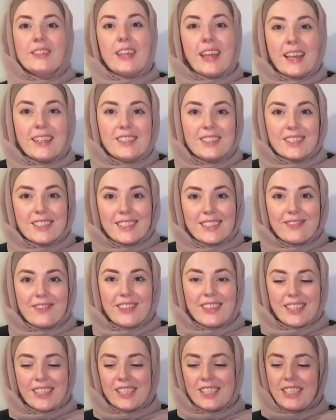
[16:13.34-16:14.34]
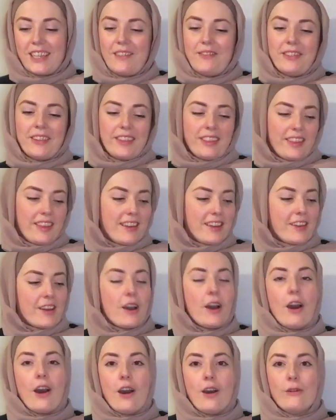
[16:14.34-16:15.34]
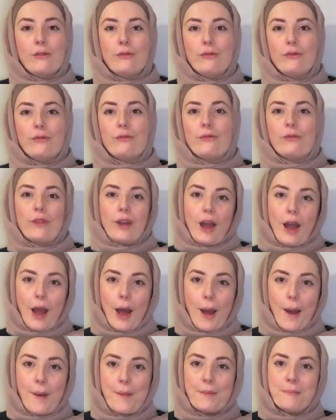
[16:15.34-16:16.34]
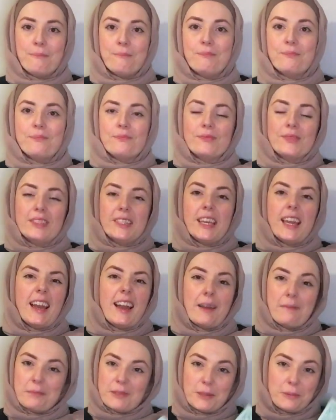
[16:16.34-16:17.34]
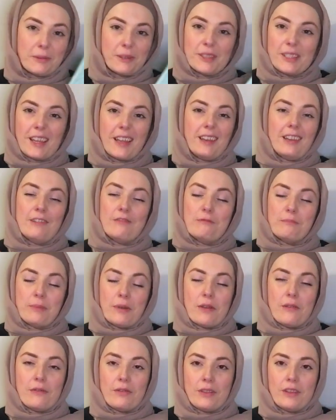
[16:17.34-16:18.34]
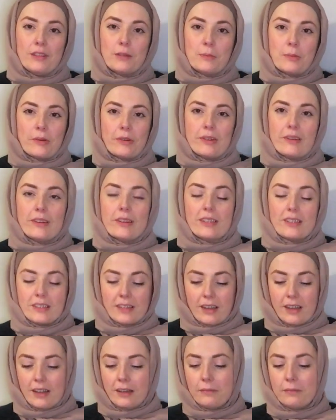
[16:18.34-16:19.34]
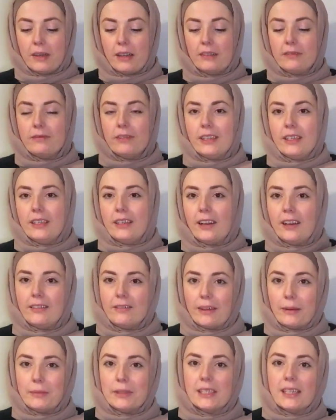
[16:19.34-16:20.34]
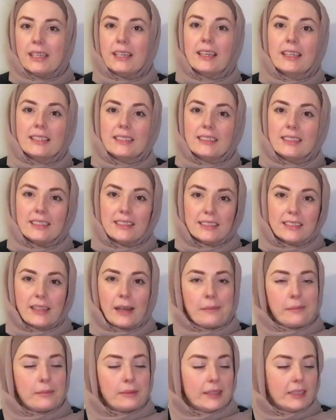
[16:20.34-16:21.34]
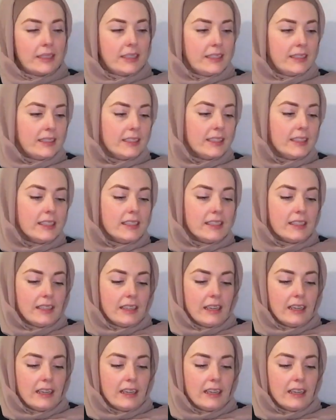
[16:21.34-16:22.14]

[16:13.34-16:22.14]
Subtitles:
So yeah, just to finish everything off, yeah, to be honest, I love both these products. I really like Ramadan Legacy as a company.